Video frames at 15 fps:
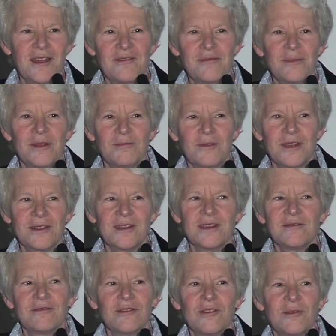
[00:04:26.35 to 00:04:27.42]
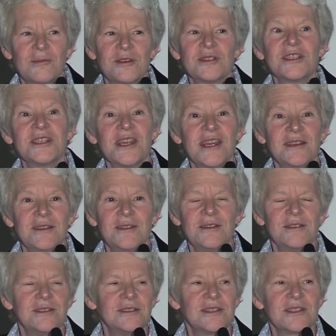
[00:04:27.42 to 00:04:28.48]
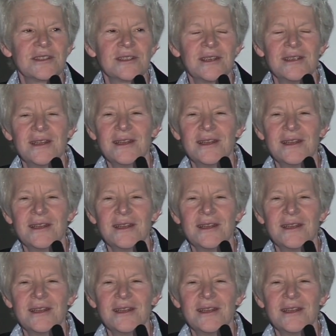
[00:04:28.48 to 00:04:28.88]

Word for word: I've been with it for almost 10 years.